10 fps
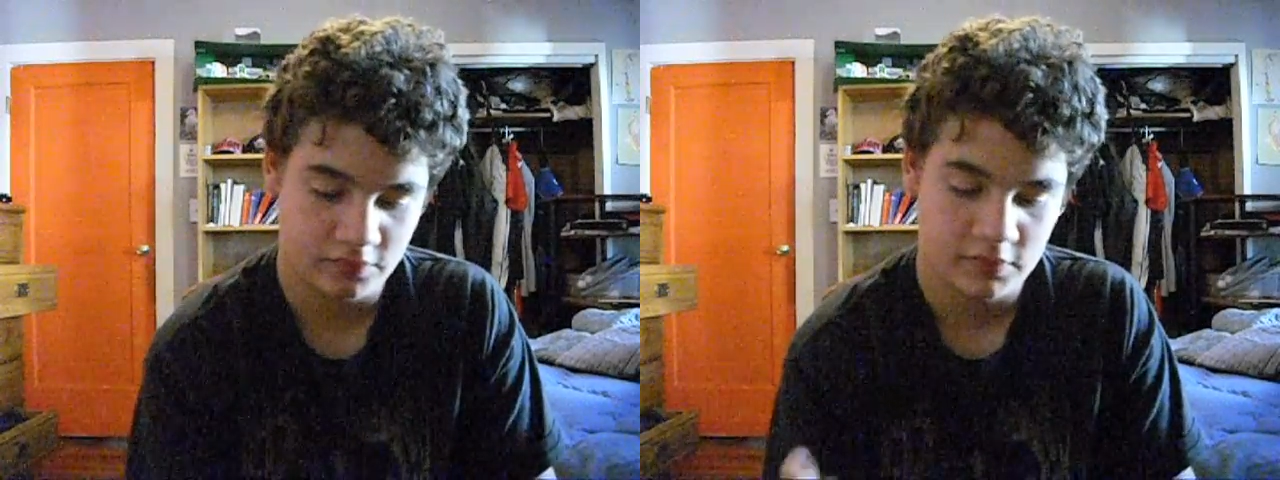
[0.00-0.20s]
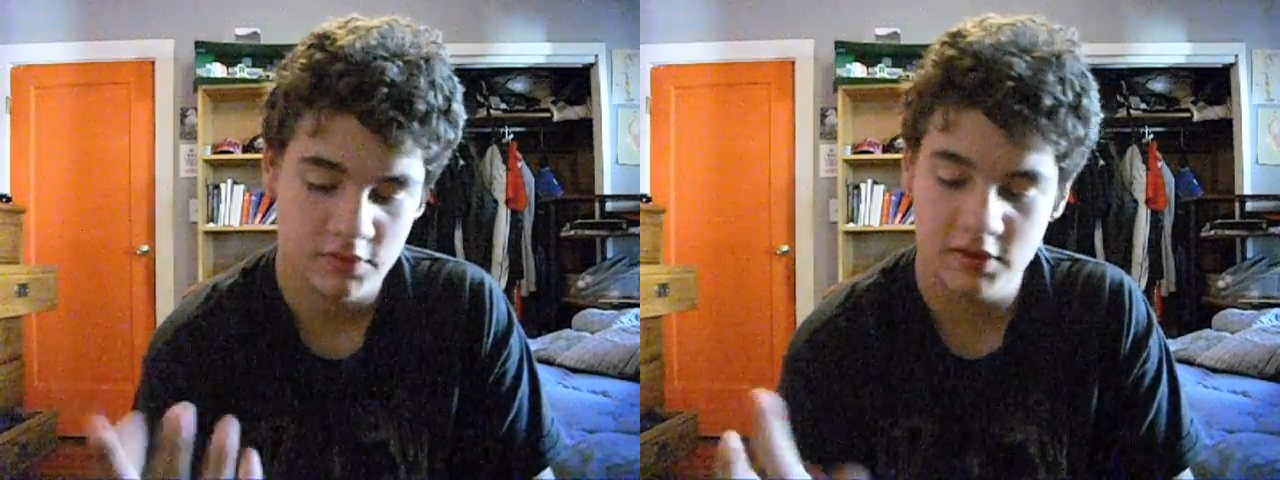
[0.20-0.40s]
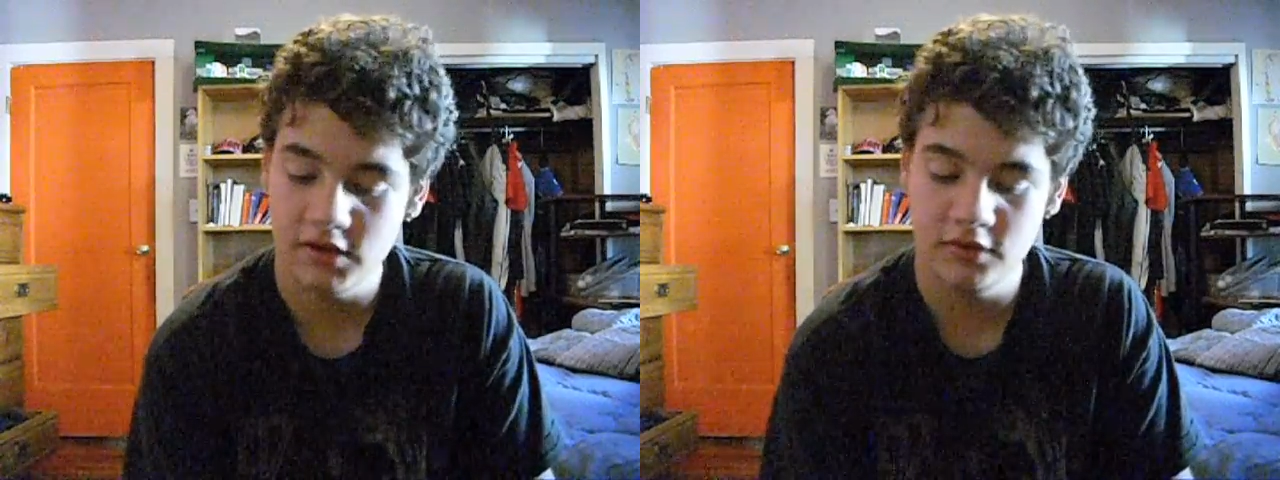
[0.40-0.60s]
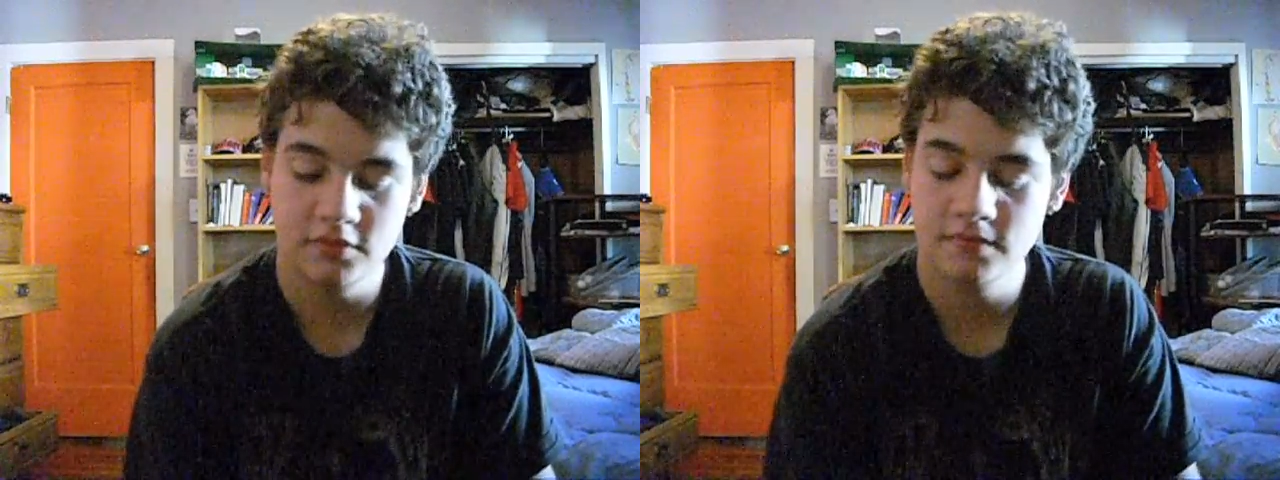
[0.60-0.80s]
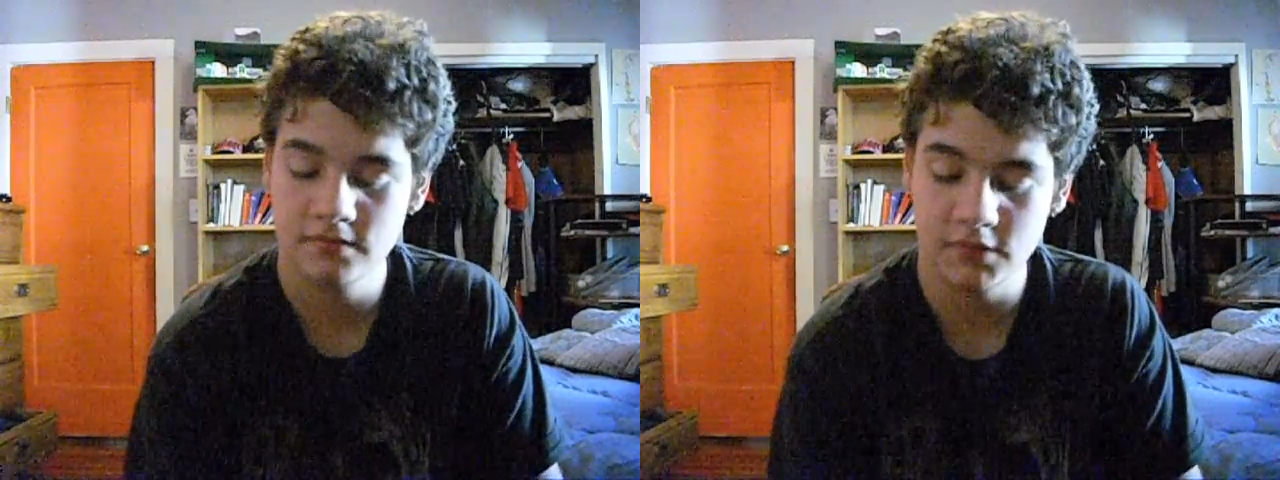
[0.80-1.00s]
saying,
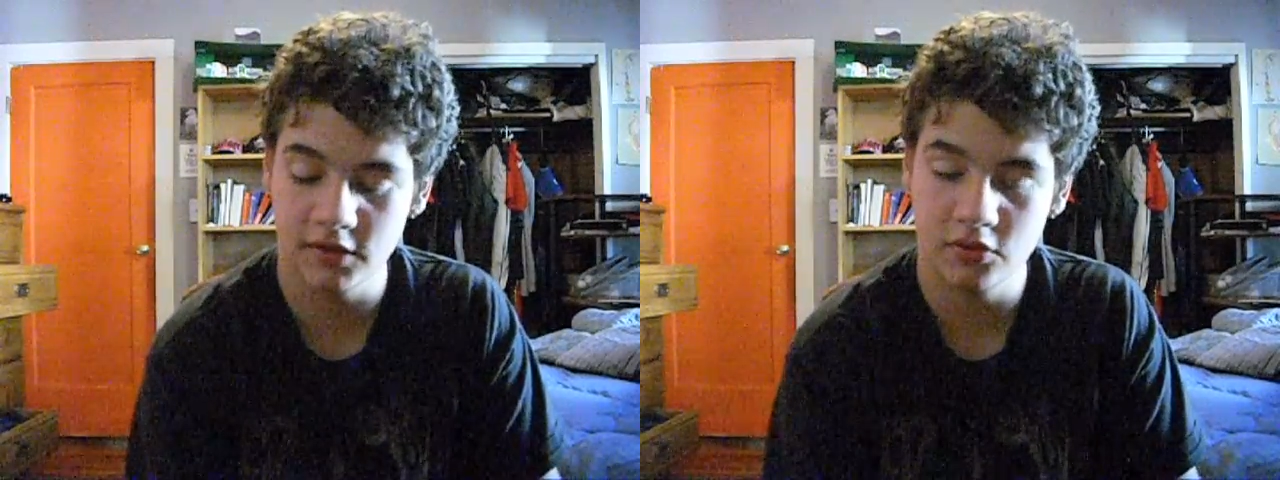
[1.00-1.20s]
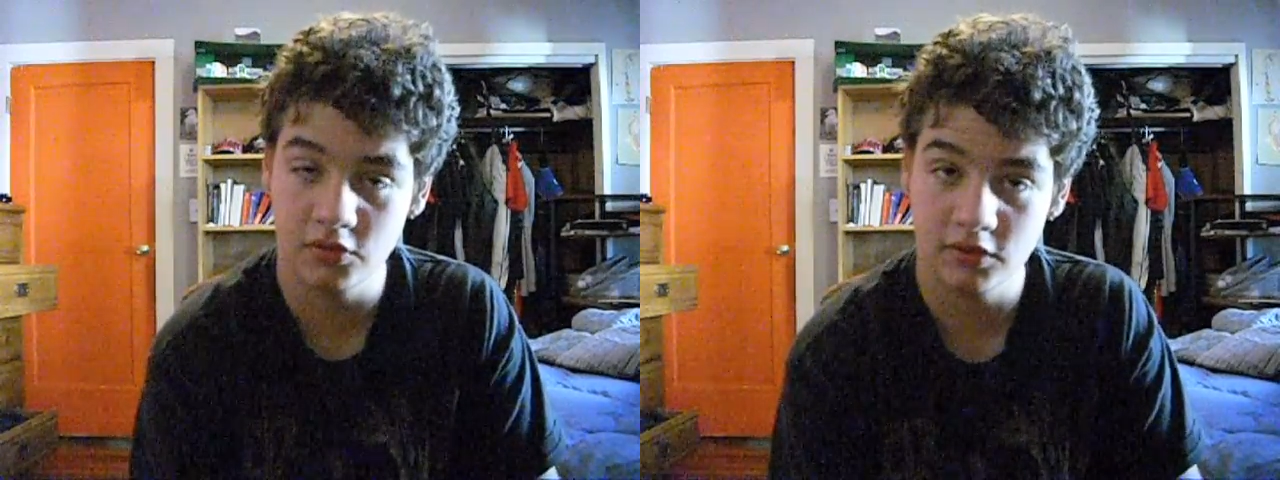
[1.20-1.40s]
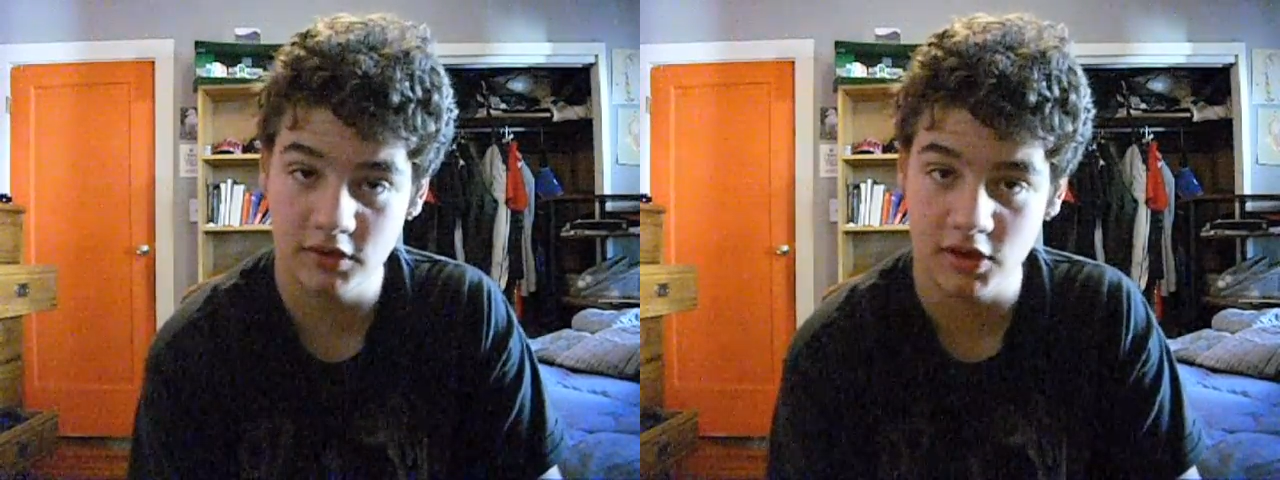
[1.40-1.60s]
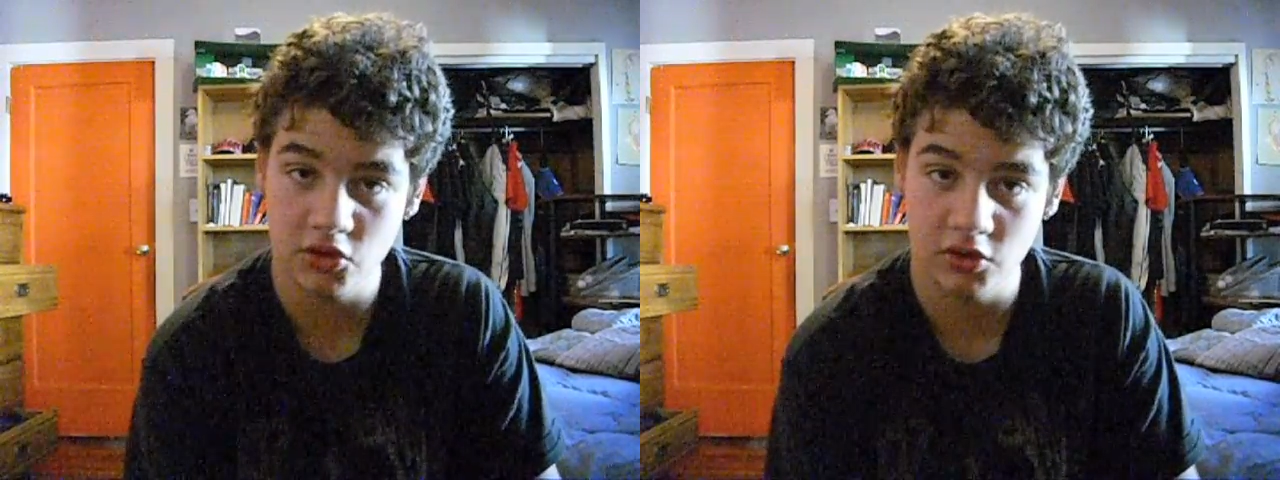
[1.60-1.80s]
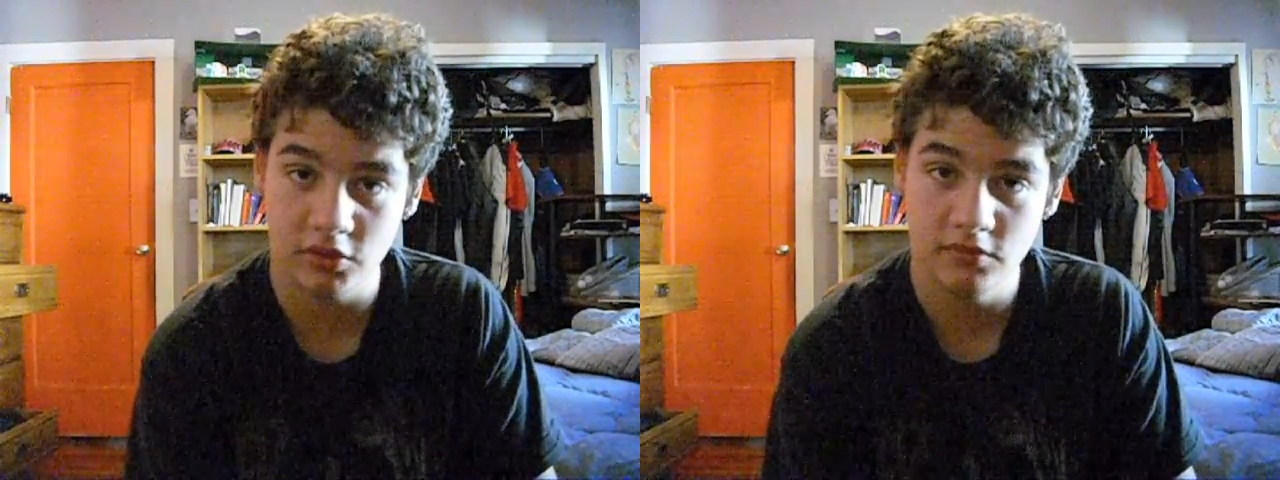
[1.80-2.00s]
like, so it
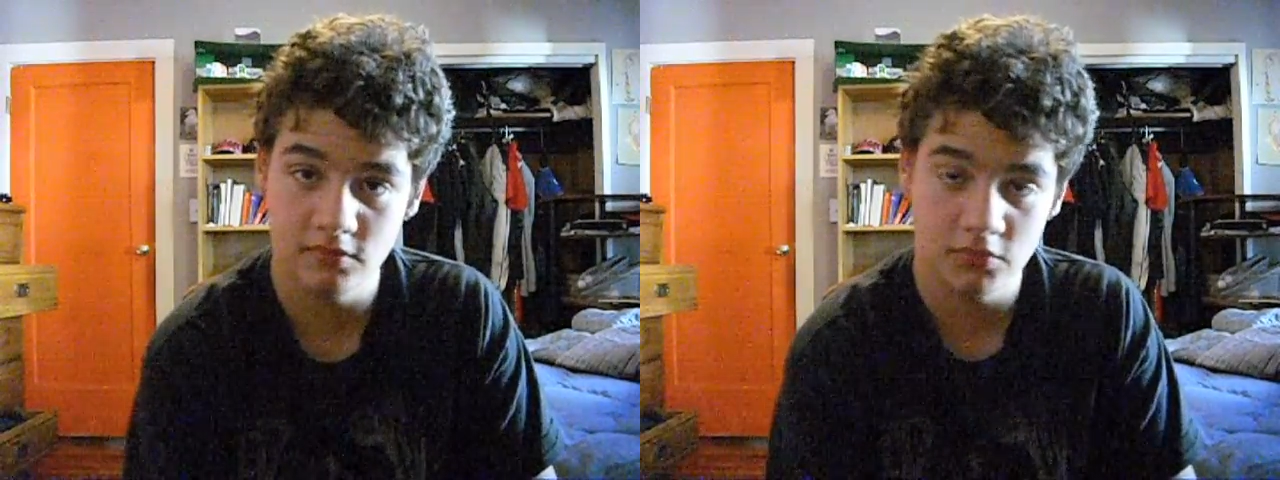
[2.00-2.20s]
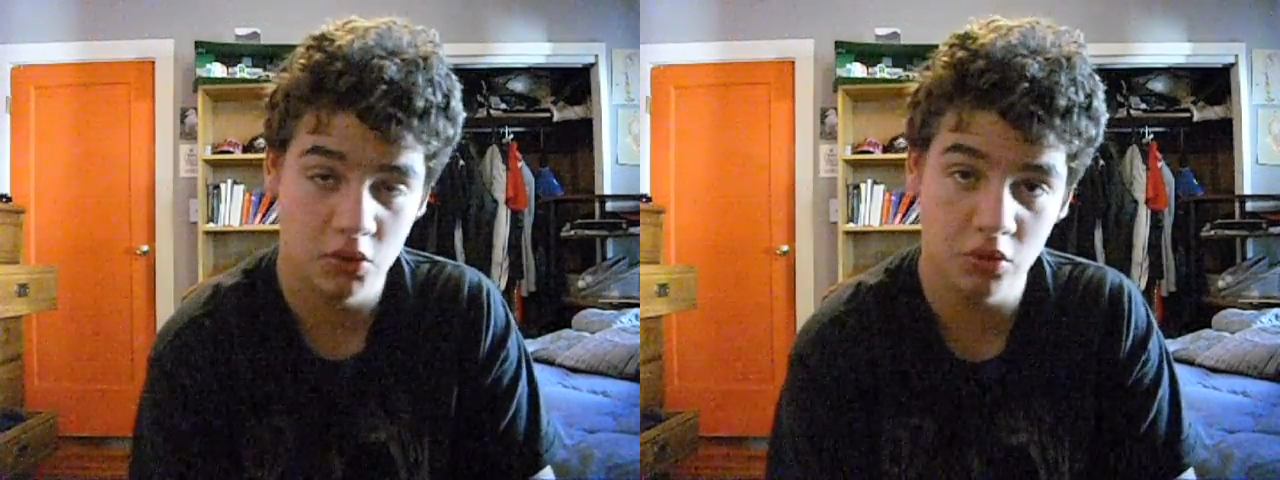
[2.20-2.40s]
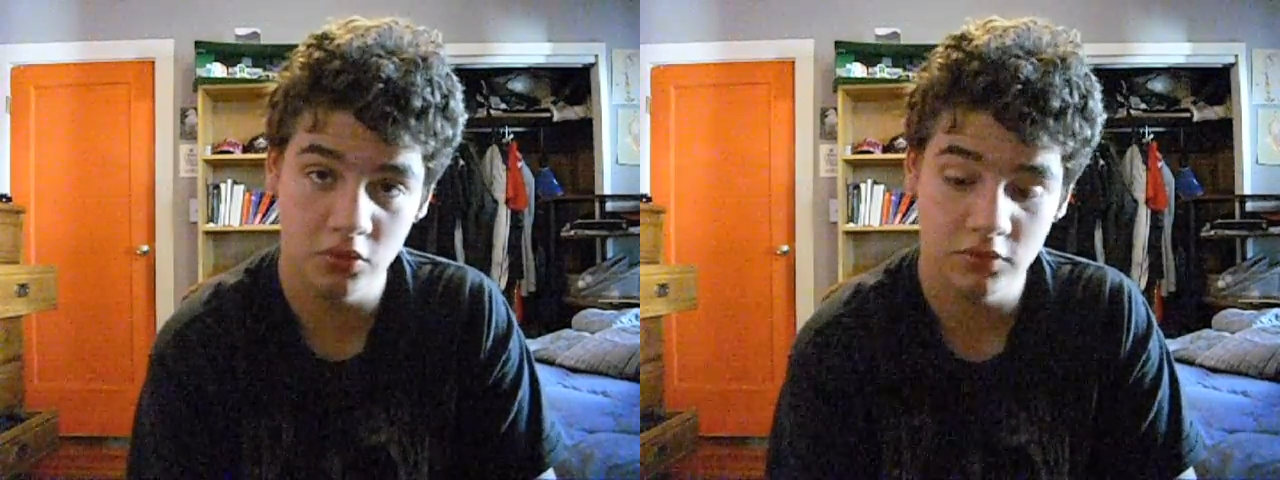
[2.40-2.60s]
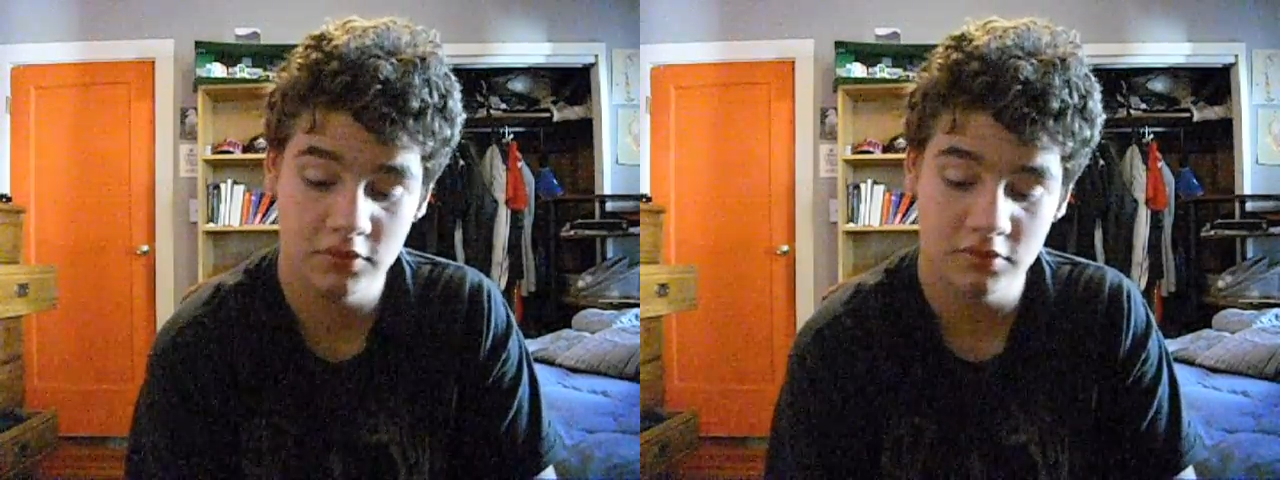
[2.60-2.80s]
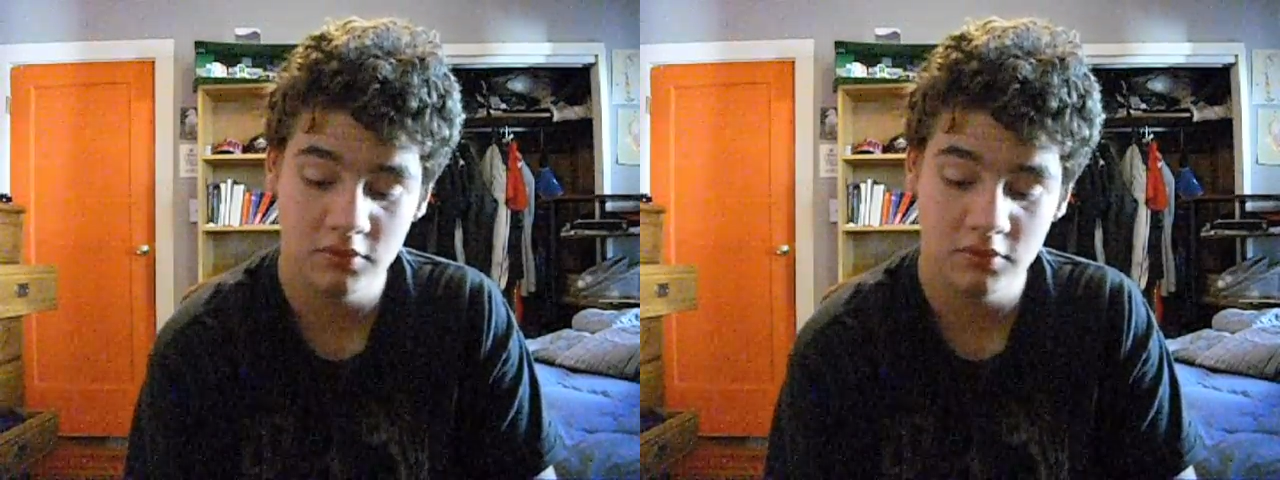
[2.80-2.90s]
actually holds.